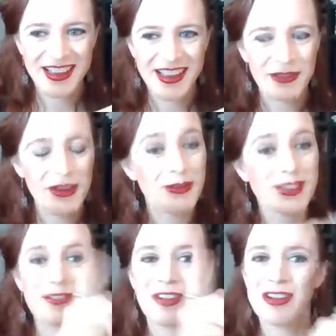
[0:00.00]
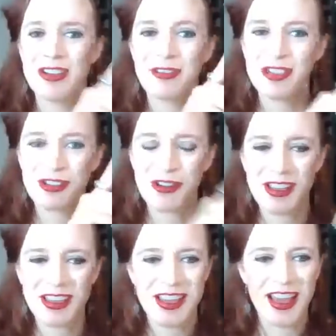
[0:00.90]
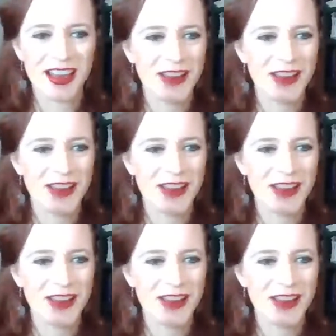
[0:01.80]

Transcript: It was a very different story than that.